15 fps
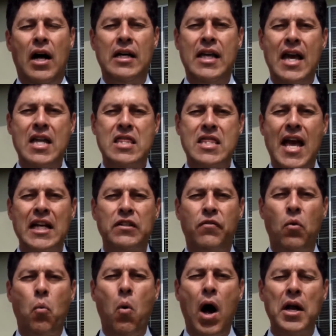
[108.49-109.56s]
Again, thanks
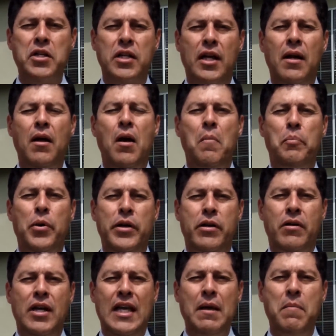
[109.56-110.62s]
for watching. Put
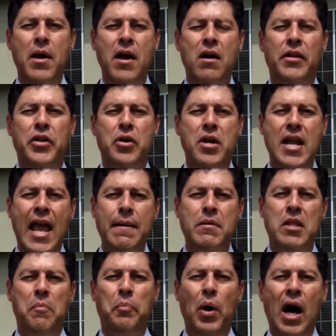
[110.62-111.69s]
your email and your
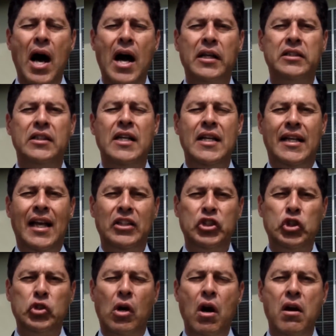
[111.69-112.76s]
name in the box. Get
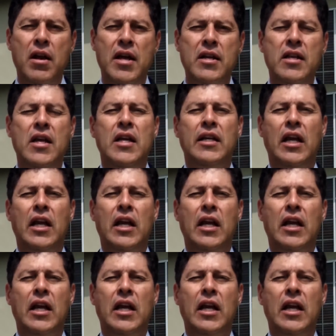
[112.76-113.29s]
started.